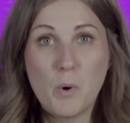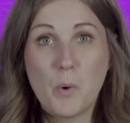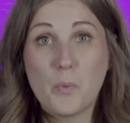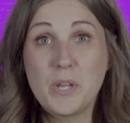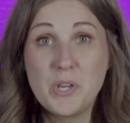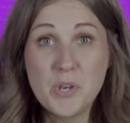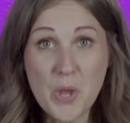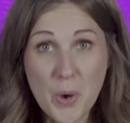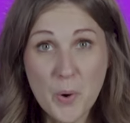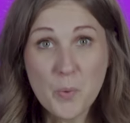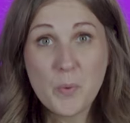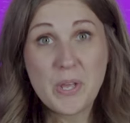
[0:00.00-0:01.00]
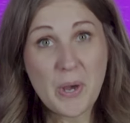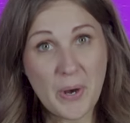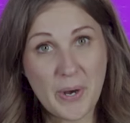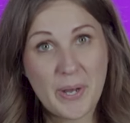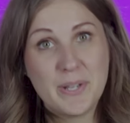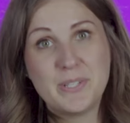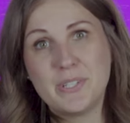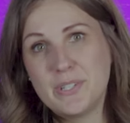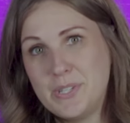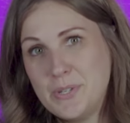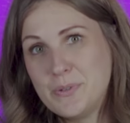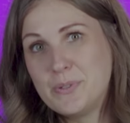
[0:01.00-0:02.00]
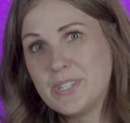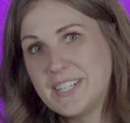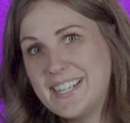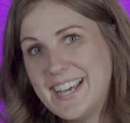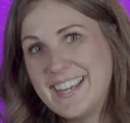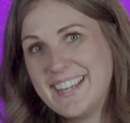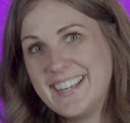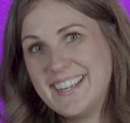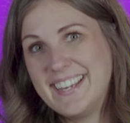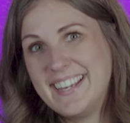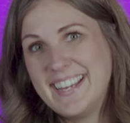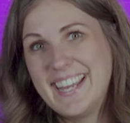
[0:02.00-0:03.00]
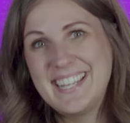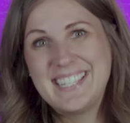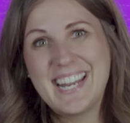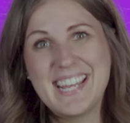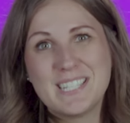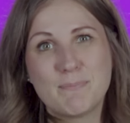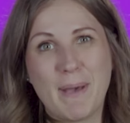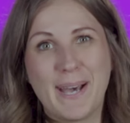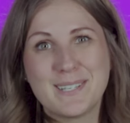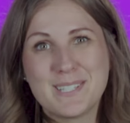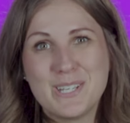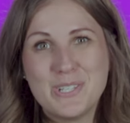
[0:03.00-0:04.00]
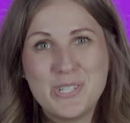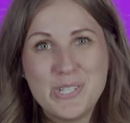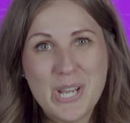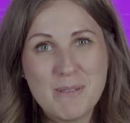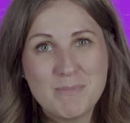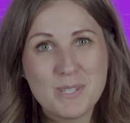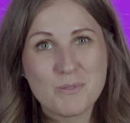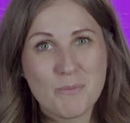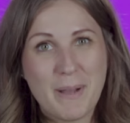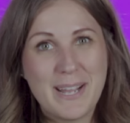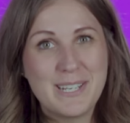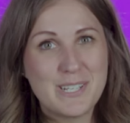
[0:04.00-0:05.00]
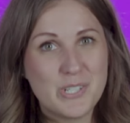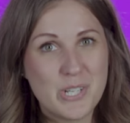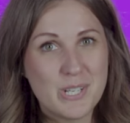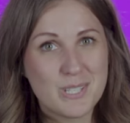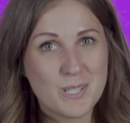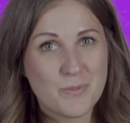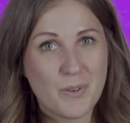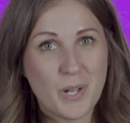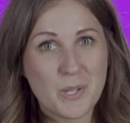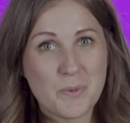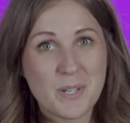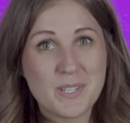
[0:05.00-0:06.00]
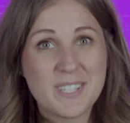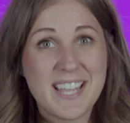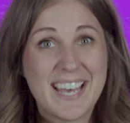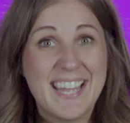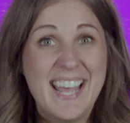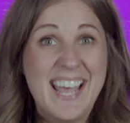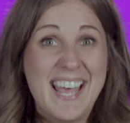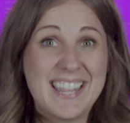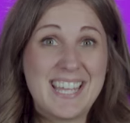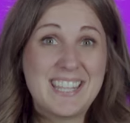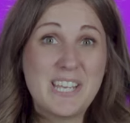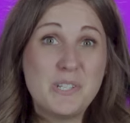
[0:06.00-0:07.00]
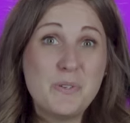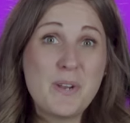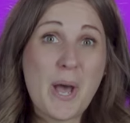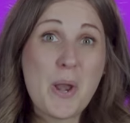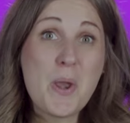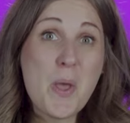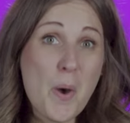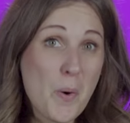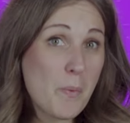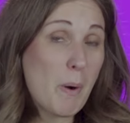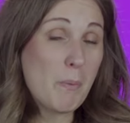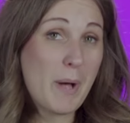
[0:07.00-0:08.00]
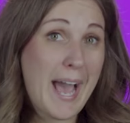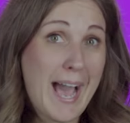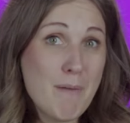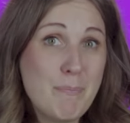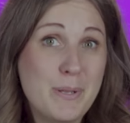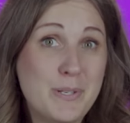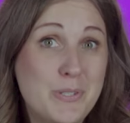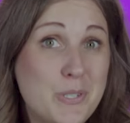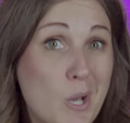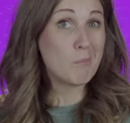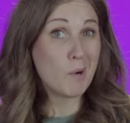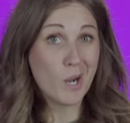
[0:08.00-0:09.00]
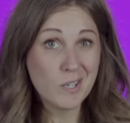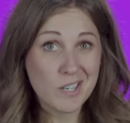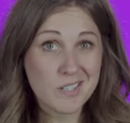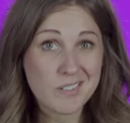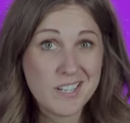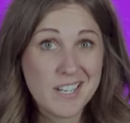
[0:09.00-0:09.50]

what we know we ought to do today? In today's passage, James is reminding Jesus' followers that they do not know what will happen tomorrow,